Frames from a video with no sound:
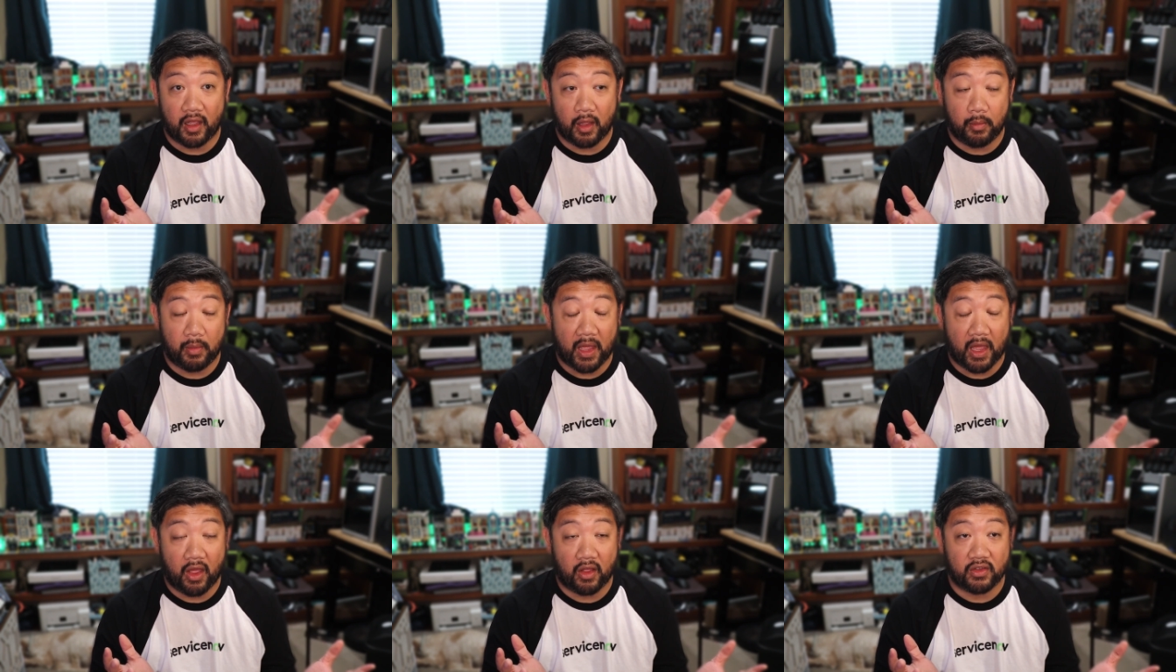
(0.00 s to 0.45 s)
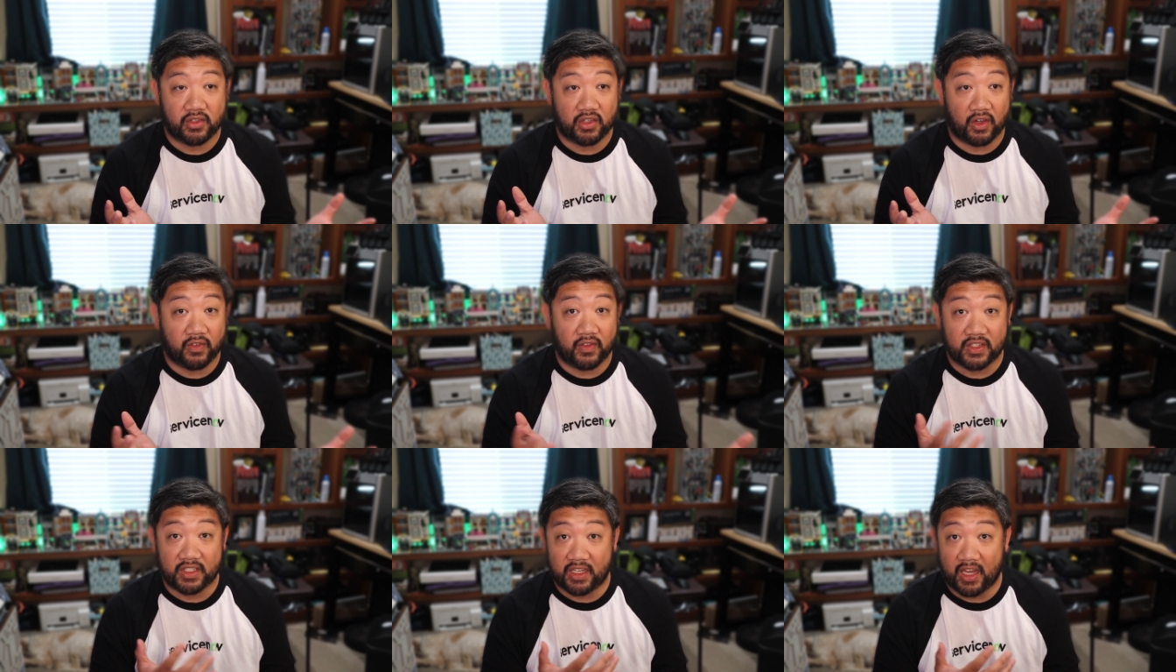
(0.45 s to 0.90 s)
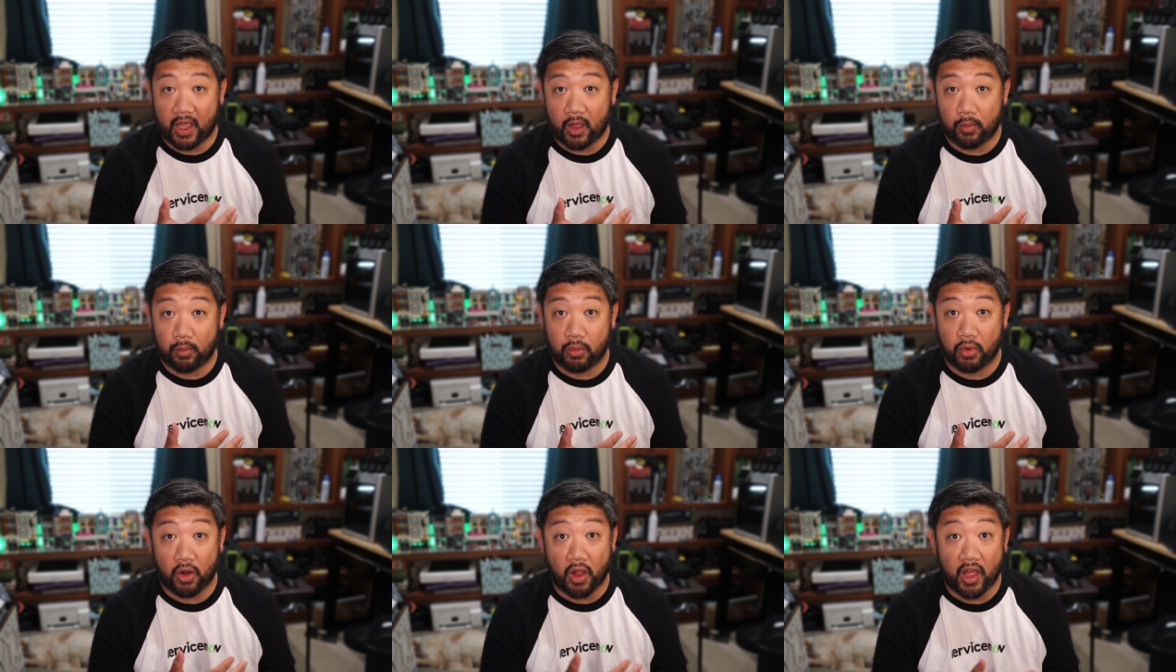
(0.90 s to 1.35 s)
about
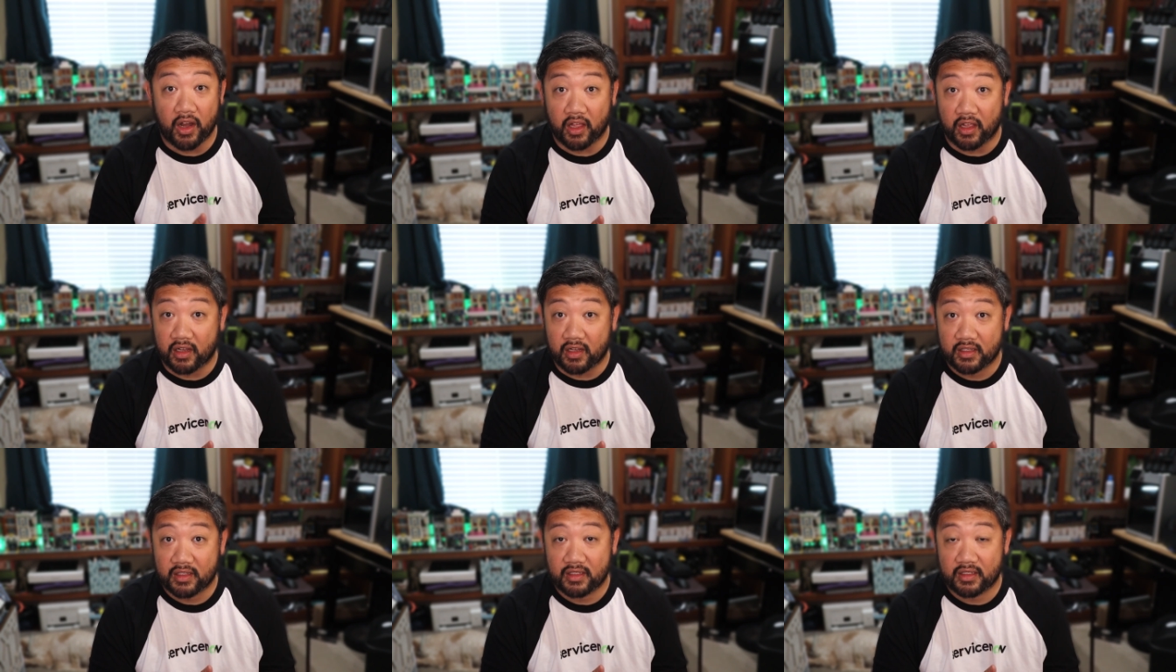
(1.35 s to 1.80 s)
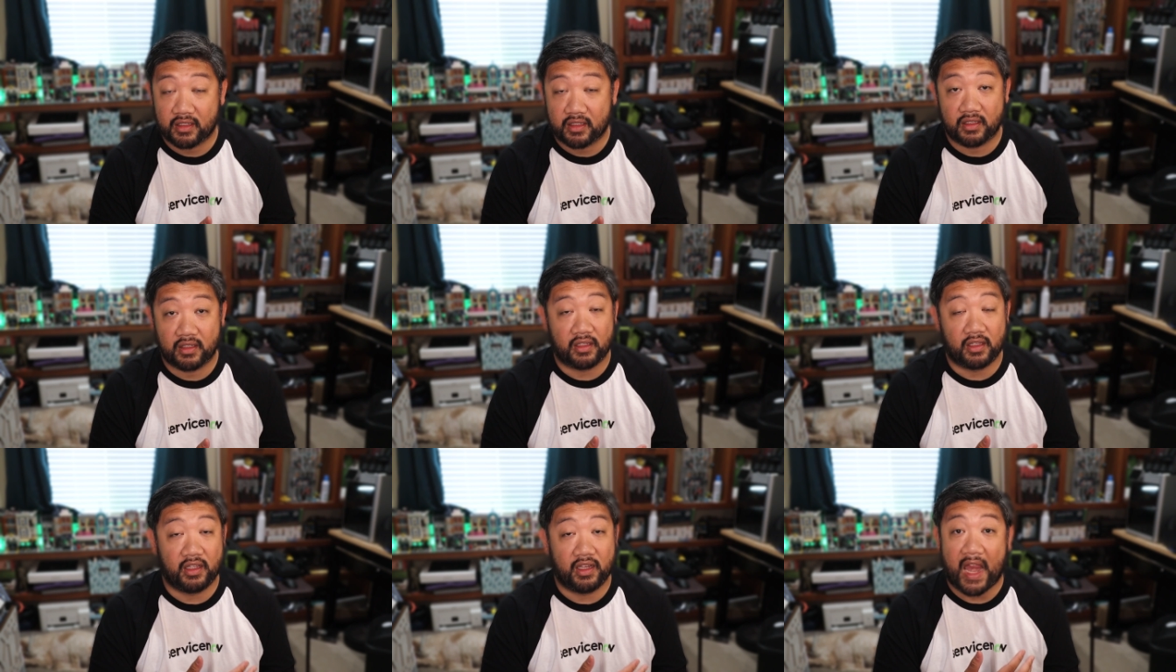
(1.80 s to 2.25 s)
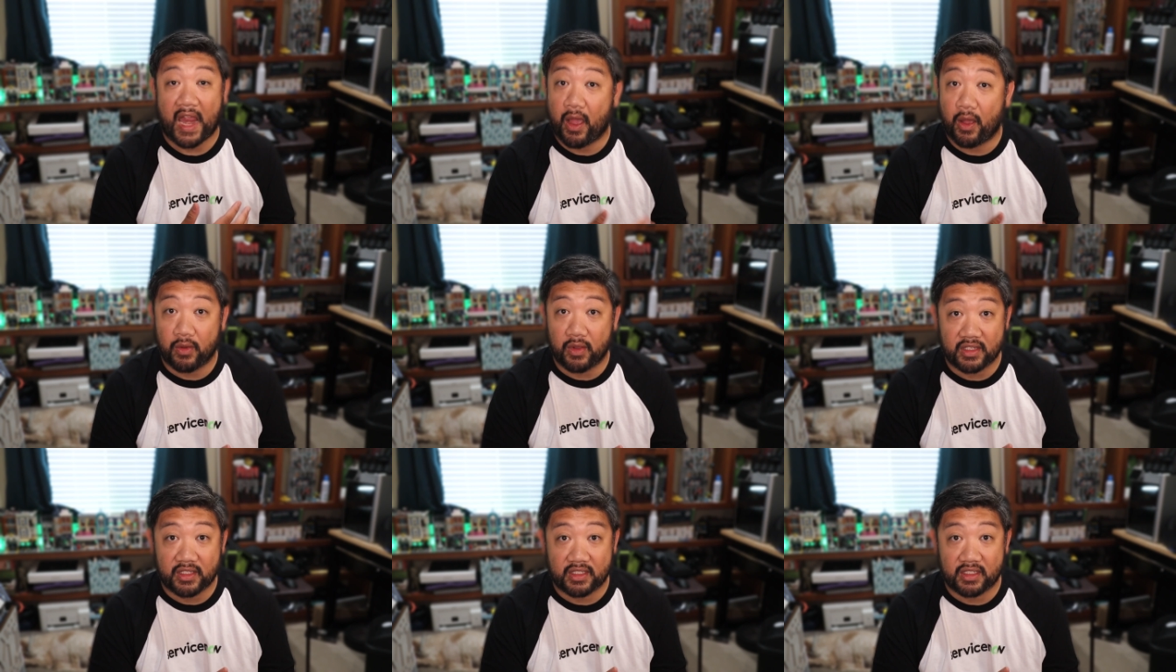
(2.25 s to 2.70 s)
ServiceNow products,
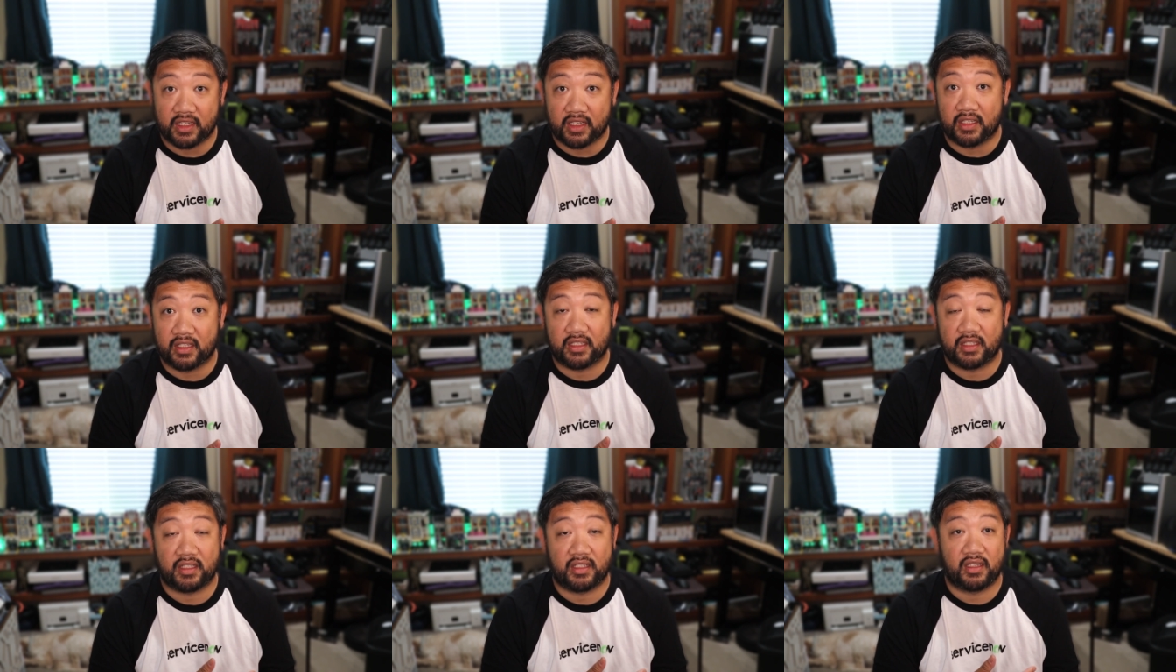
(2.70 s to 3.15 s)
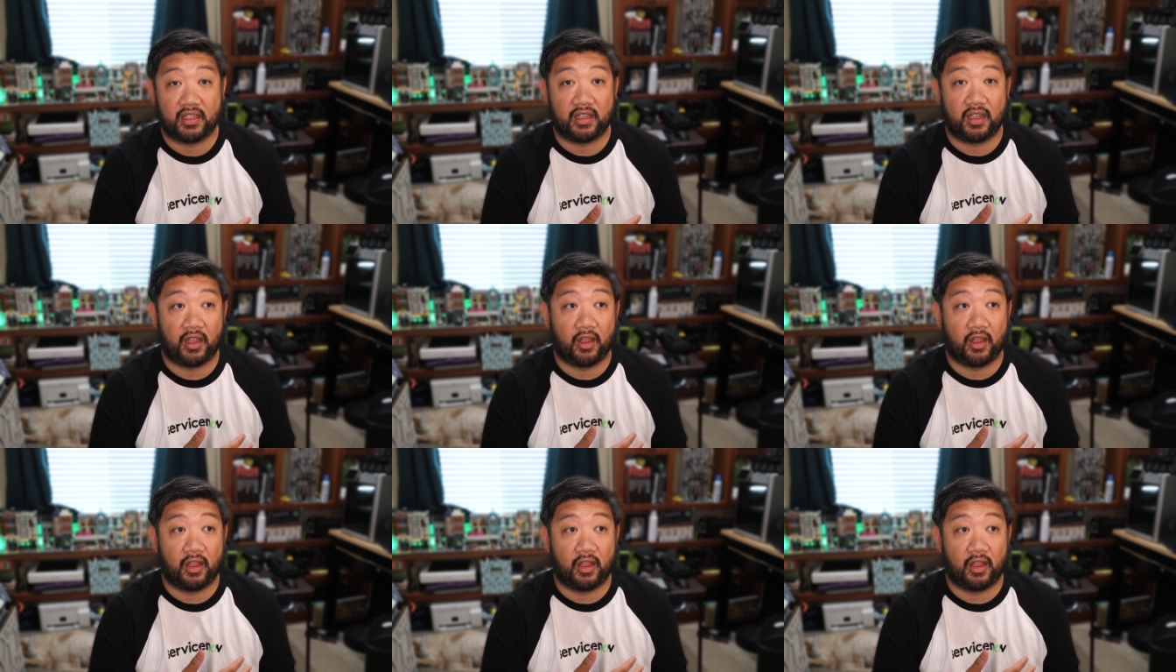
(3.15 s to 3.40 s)
Now Assist,